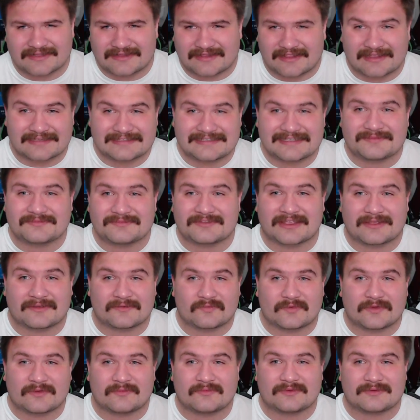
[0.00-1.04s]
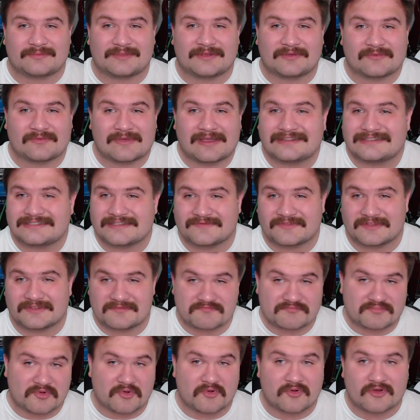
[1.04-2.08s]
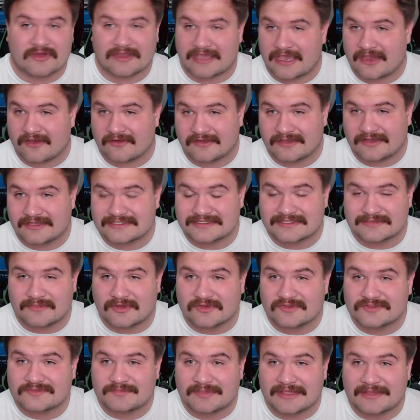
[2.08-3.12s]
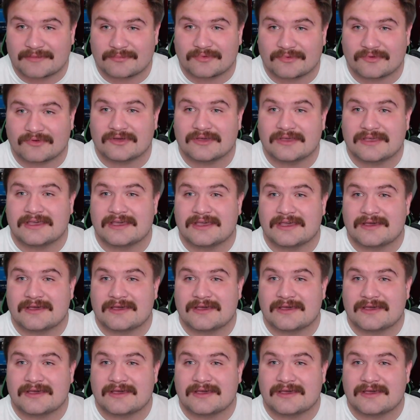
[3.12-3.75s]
They seemed like what would be relatively boring areas to most people,